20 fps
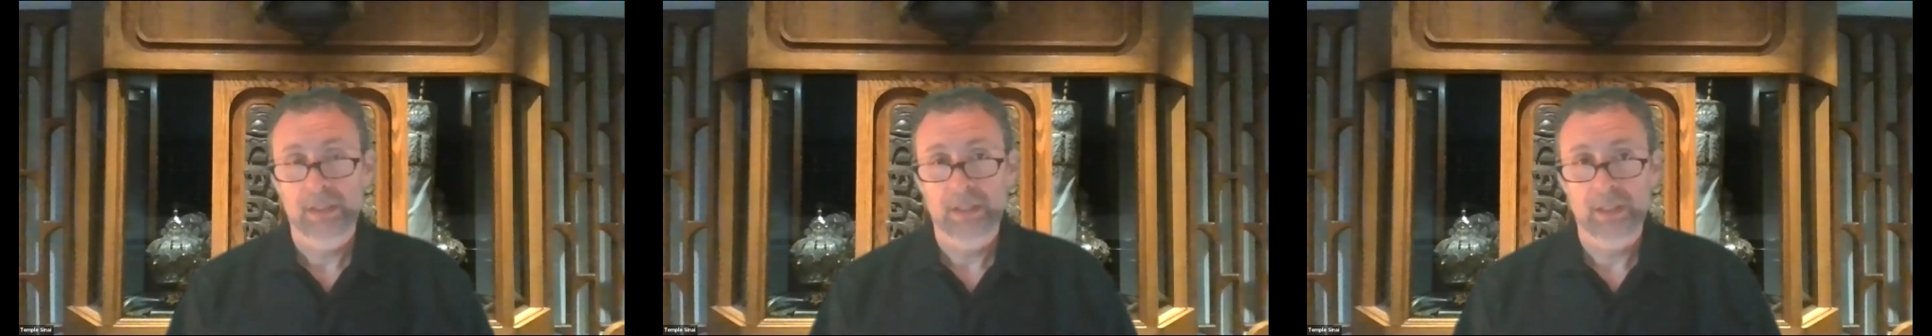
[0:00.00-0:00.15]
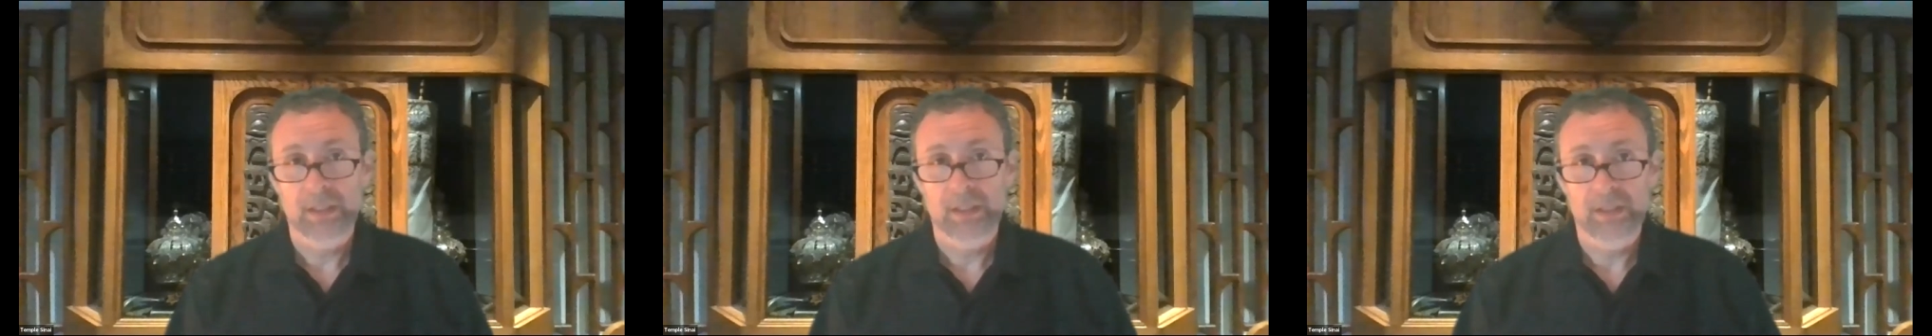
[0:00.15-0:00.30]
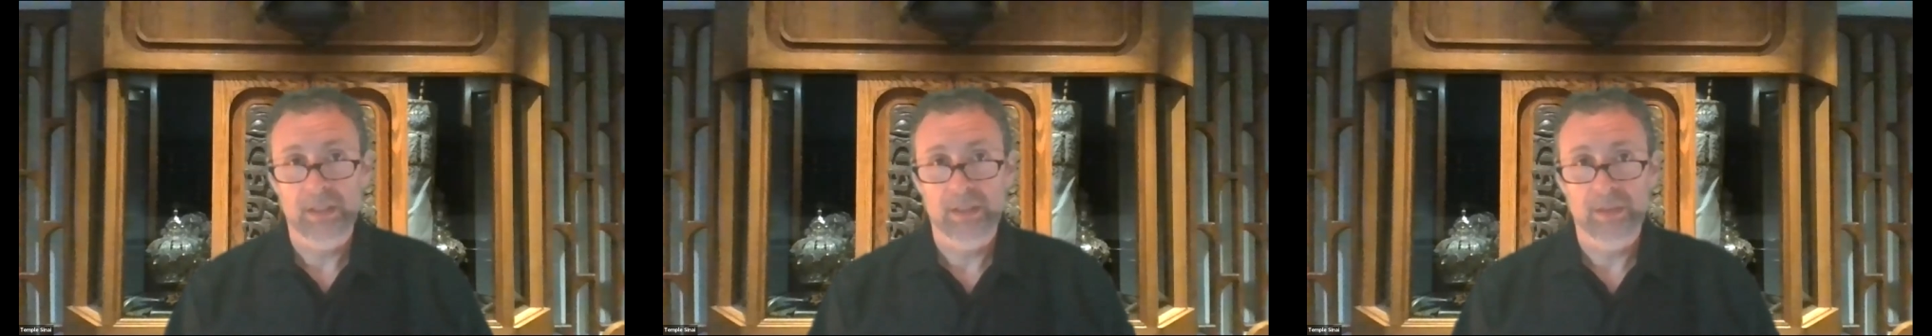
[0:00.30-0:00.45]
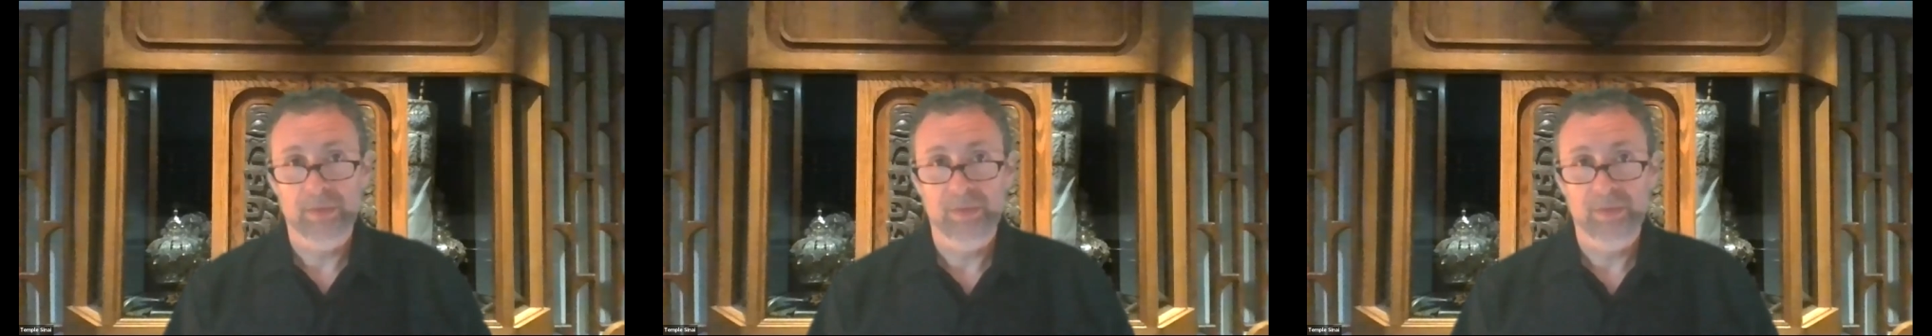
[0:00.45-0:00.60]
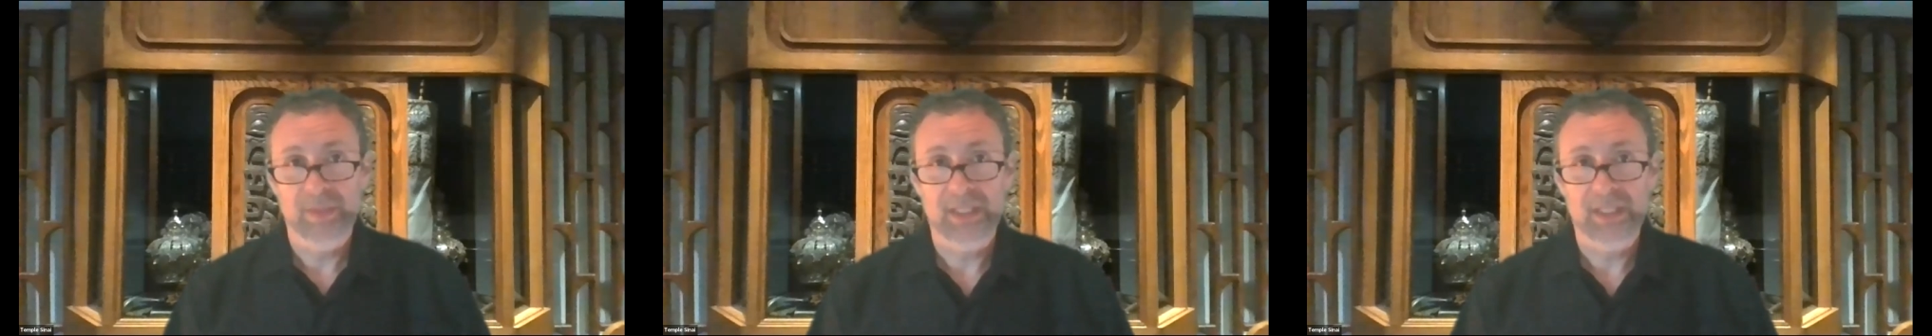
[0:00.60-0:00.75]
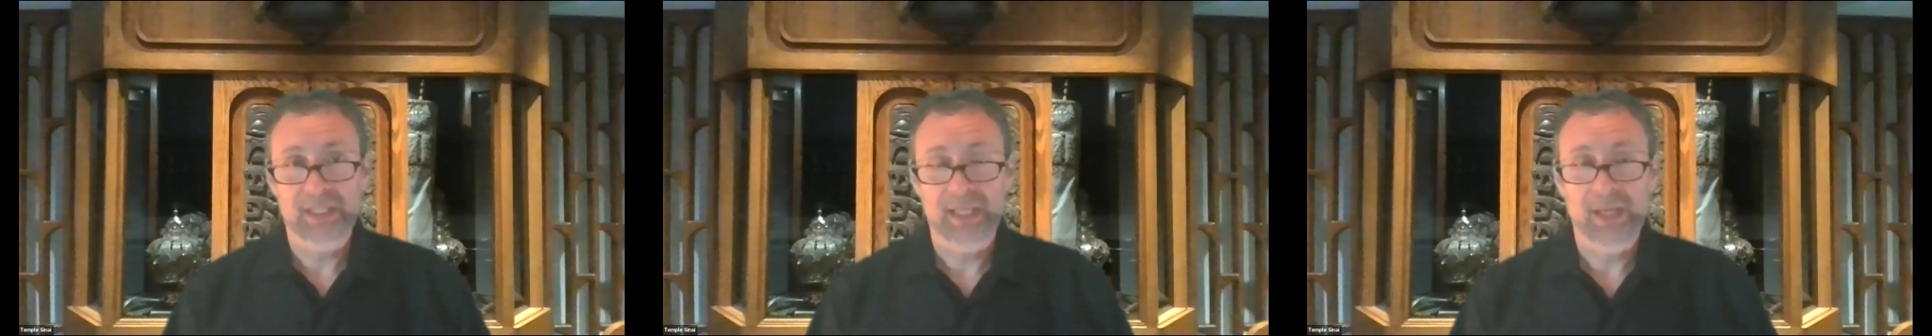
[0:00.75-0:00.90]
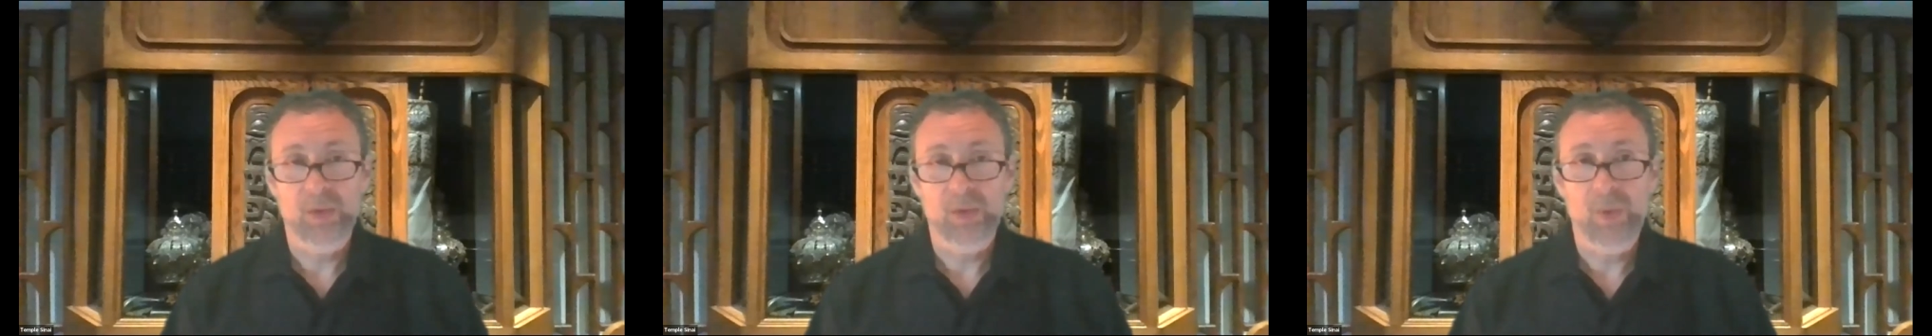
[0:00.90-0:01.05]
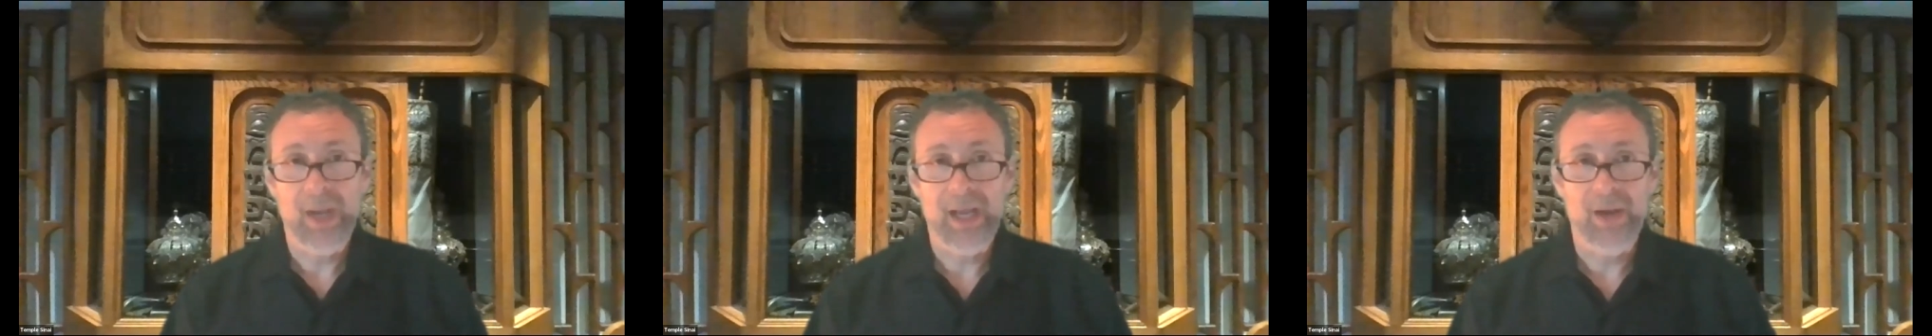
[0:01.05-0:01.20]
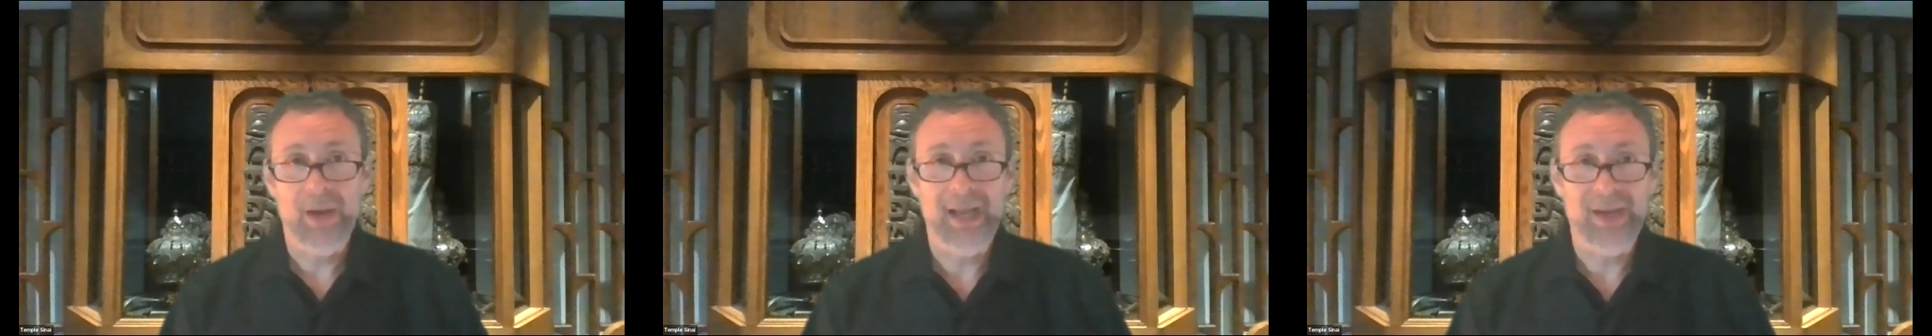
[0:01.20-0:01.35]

To say, wow,